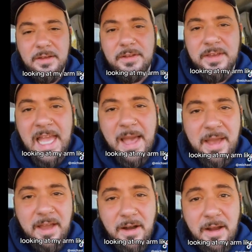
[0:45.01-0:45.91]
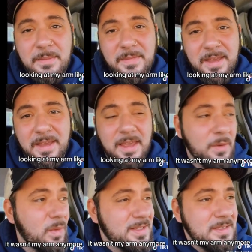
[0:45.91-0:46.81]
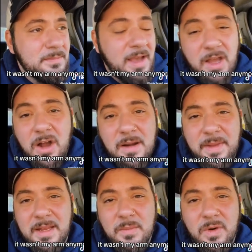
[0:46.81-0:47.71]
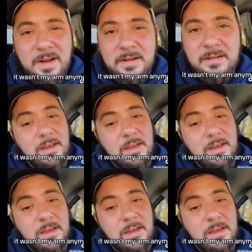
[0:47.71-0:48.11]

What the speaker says: Looking at my arm, like it wasn't my arm anymore.